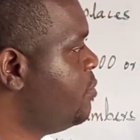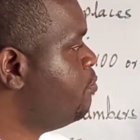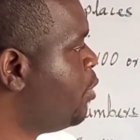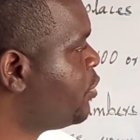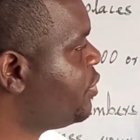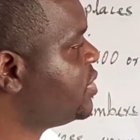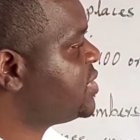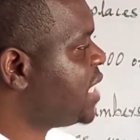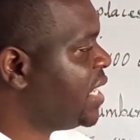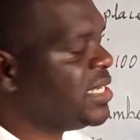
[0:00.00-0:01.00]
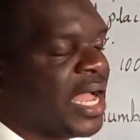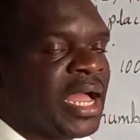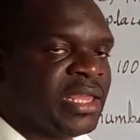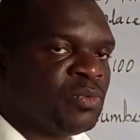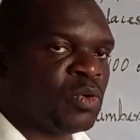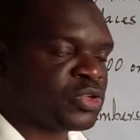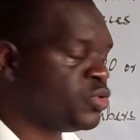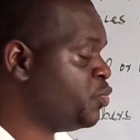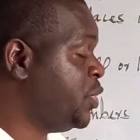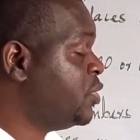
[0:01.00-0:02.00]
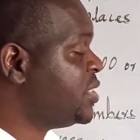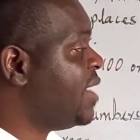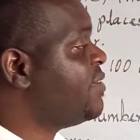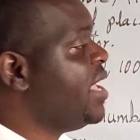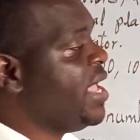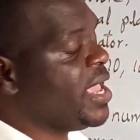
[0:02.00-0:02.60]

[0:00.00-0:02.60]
both sides are equals, we don't have